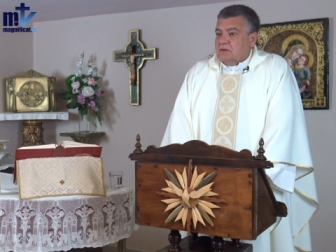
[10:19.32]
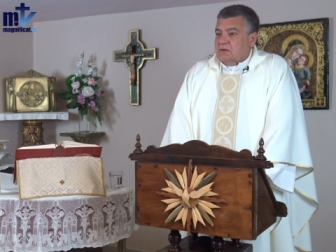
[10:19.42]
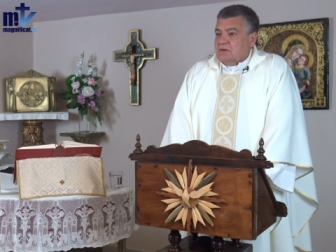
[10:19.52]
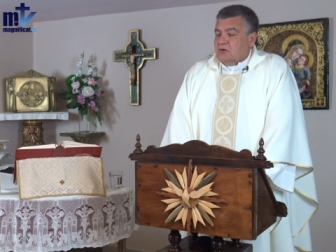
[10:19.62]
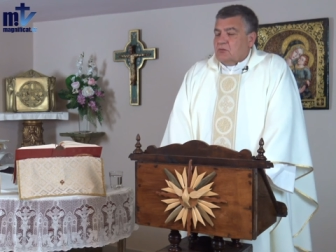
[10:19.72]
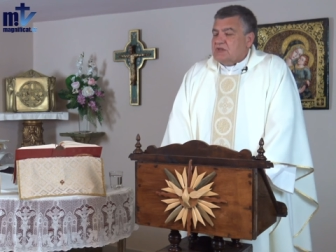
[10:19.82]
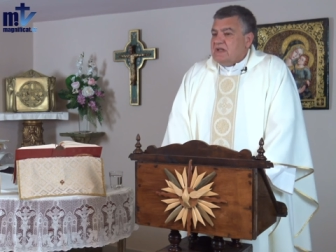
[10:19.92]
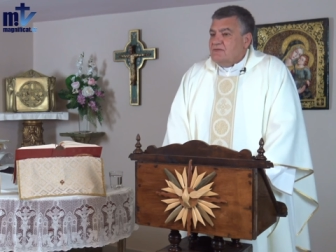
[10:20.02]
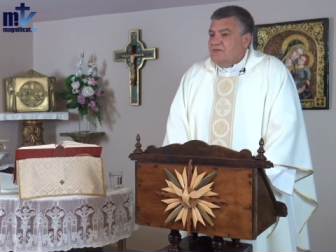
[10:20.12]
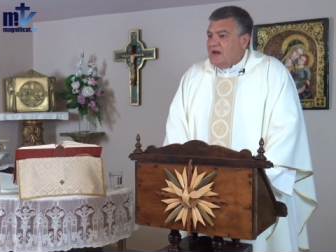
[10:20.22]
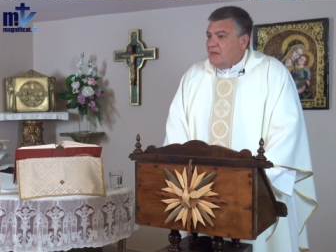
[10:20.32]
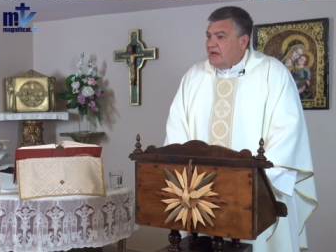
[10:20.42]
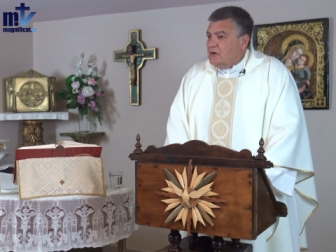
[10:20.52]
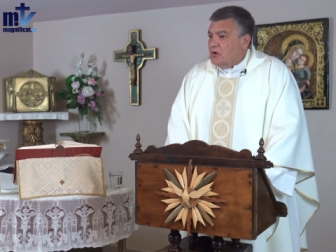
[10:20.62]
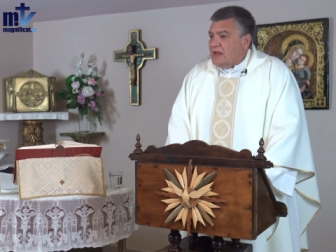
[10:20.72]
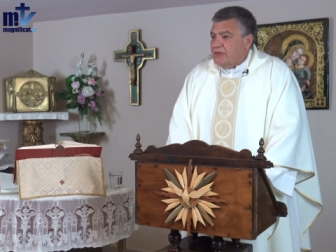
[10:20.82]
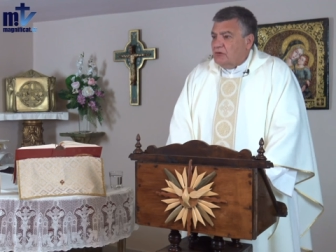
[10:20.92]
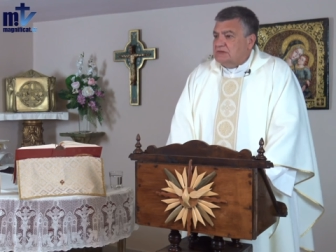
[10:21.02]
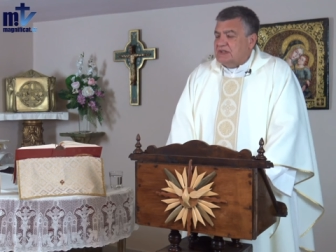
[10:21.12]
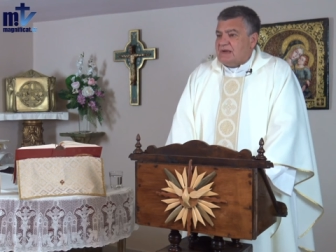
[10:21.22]
How to inflame the
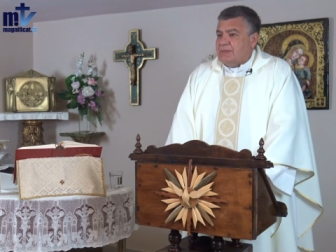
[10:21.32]
heart